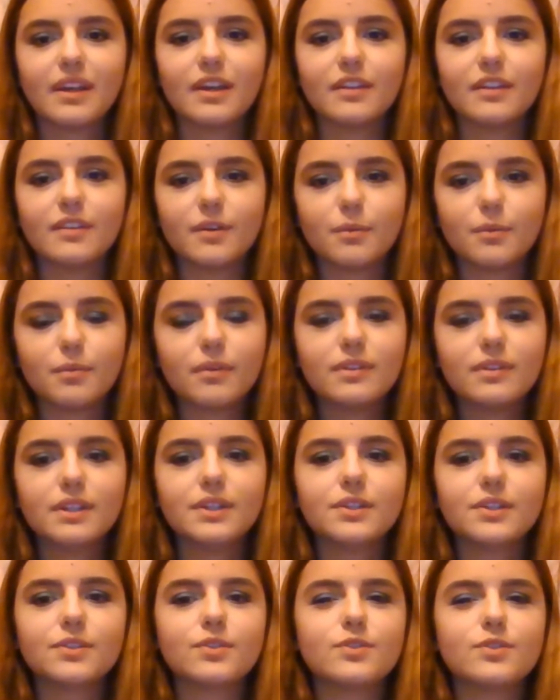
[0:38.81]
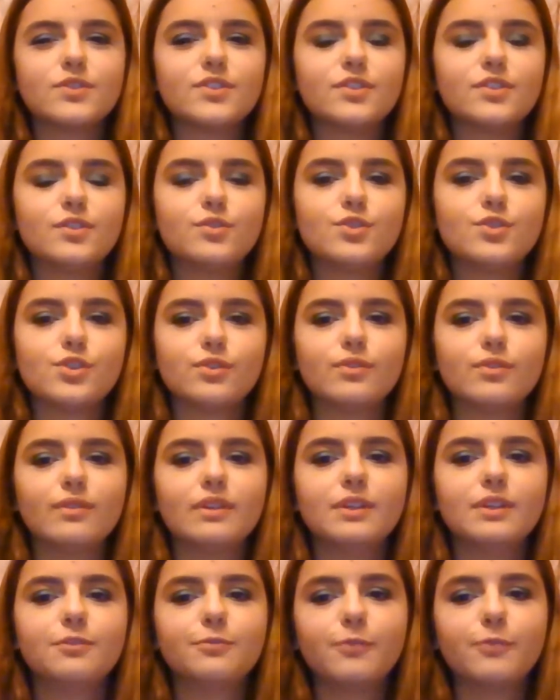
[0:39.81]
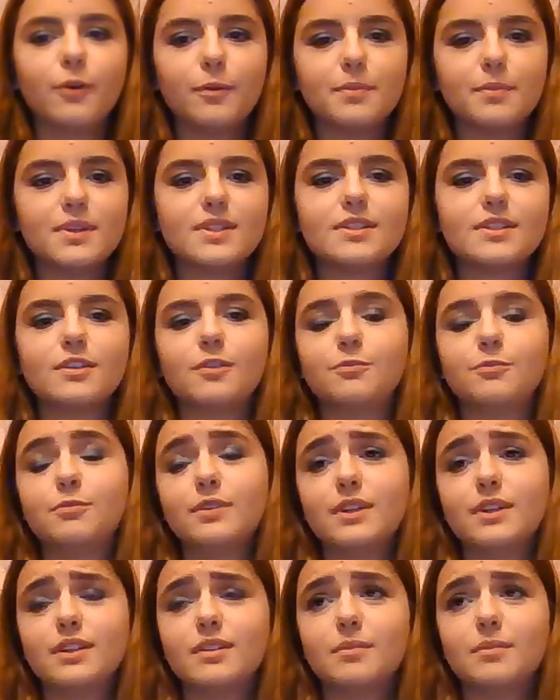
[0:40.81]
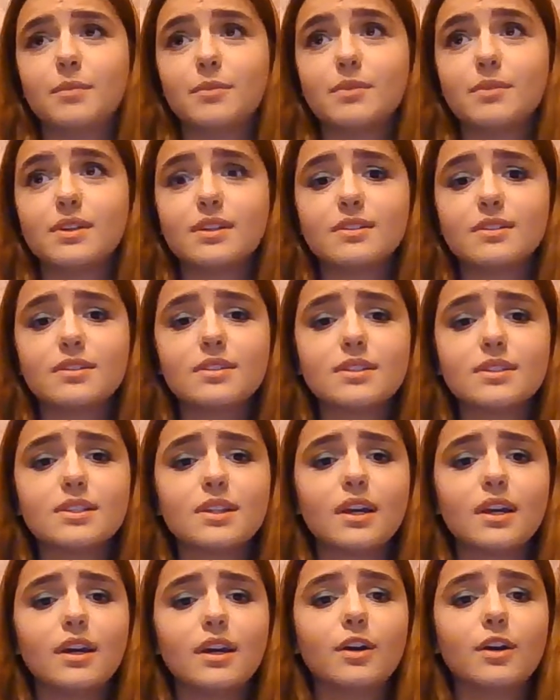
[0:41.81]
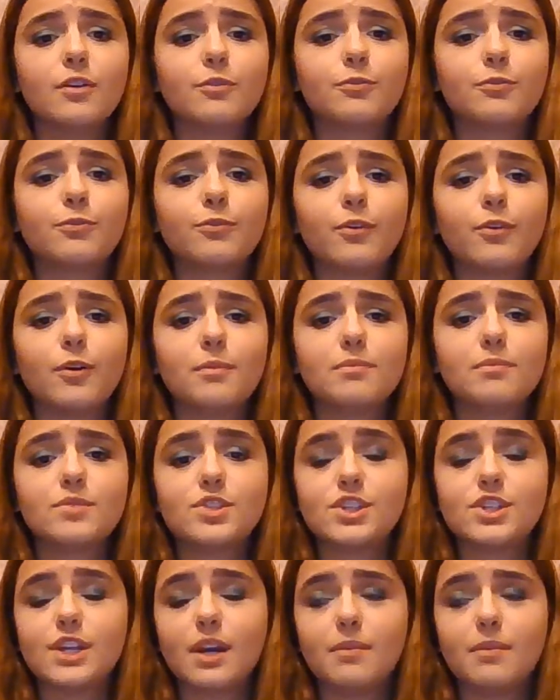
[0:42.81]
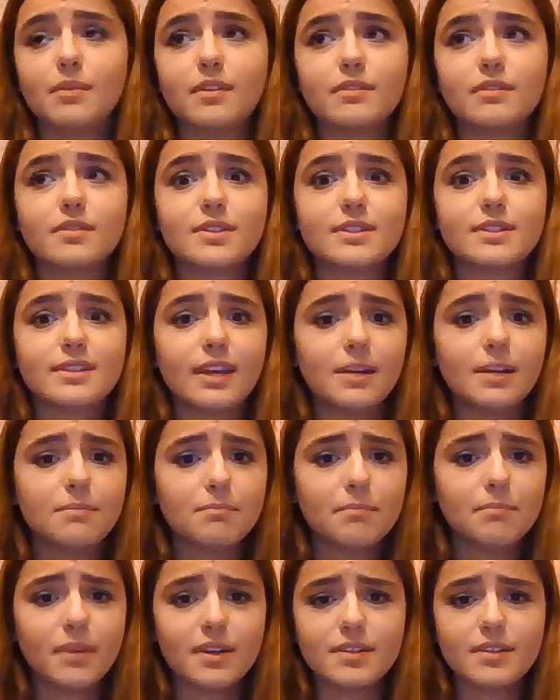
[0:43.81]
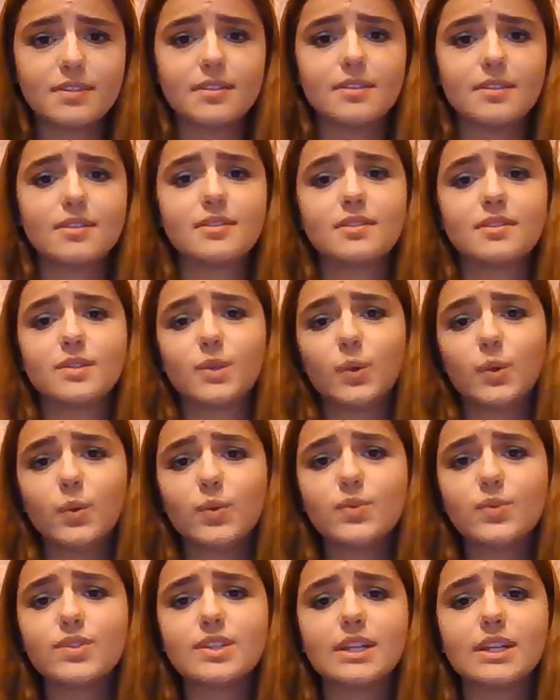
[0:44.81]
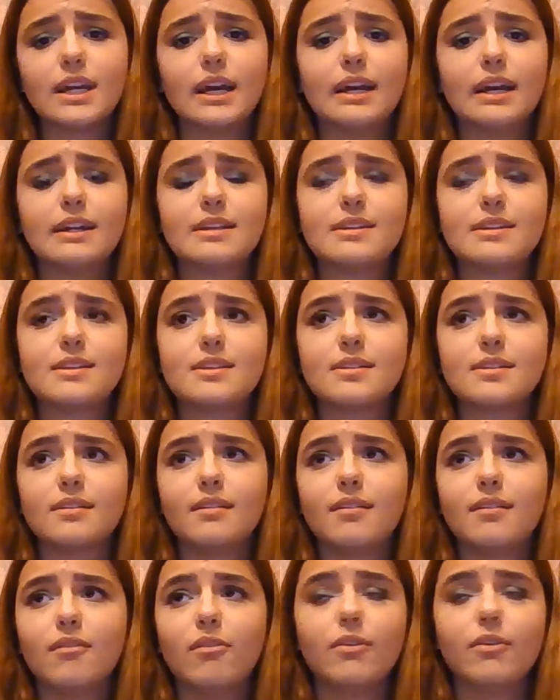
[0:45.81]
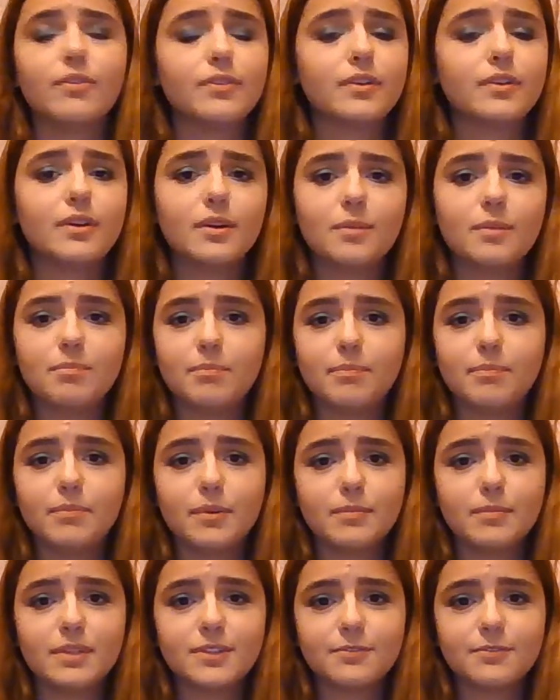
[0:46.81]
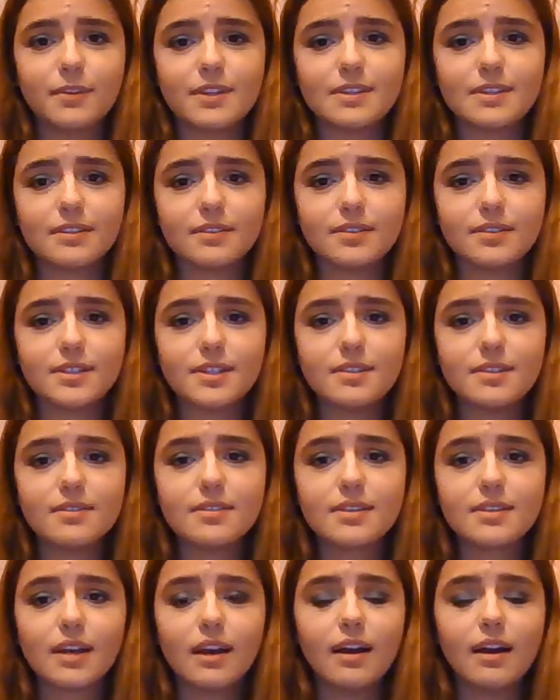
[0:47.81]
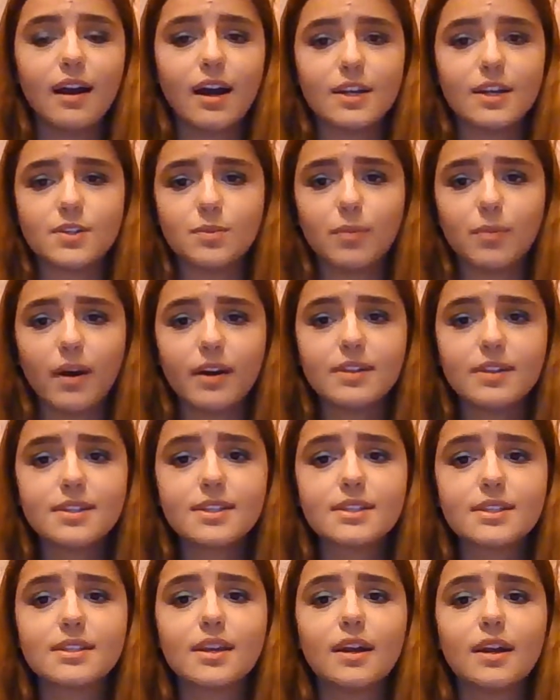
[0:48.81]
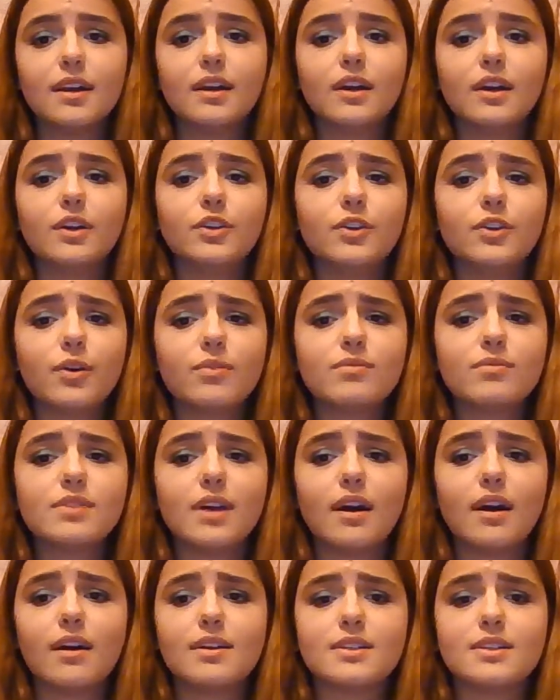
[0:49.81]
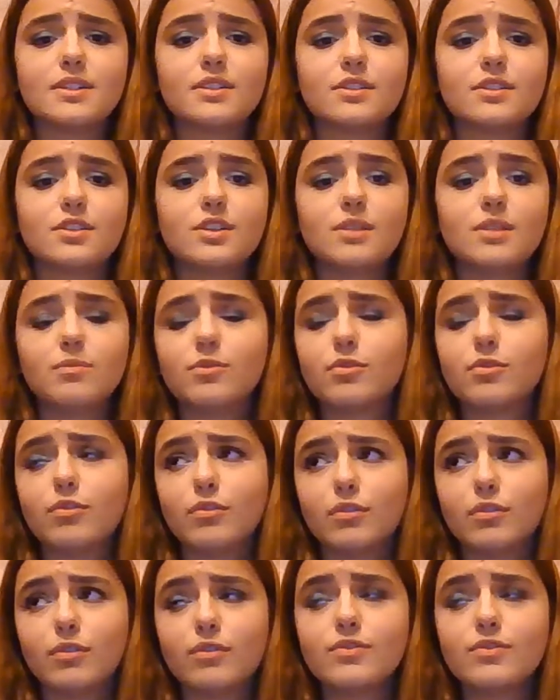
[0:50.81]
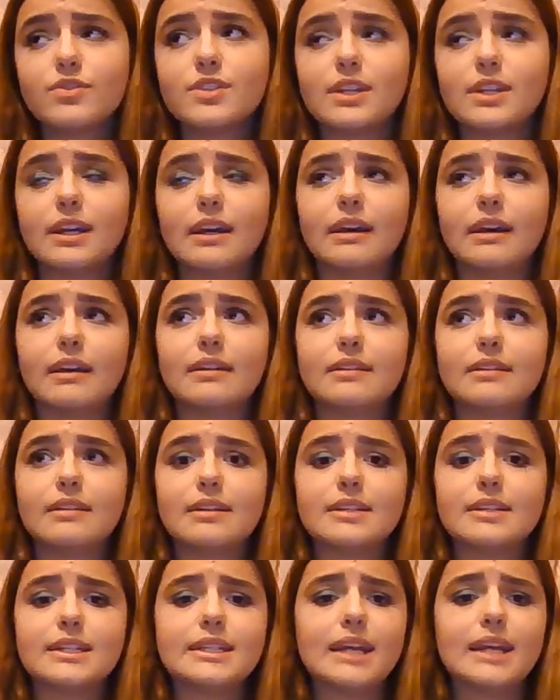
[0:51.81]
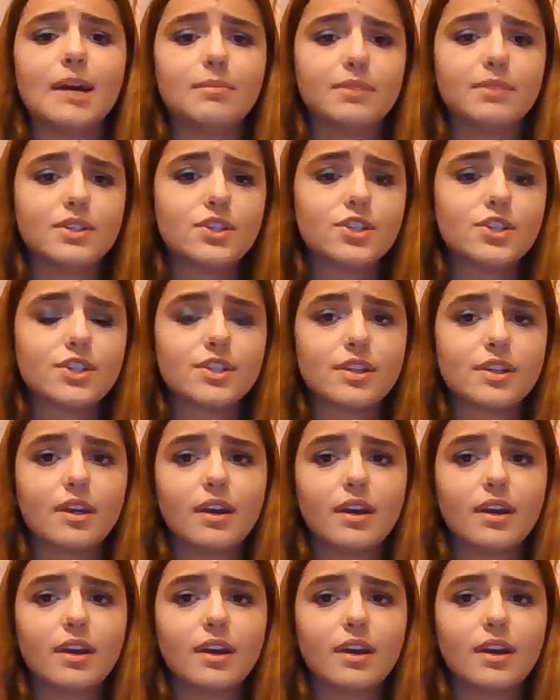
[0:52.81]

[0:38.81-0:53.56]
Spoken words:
The ruling constitutionally forbids African Americans from sharing the same buses, schools, and other public facilities as whites, known as Jim Crow laws, and established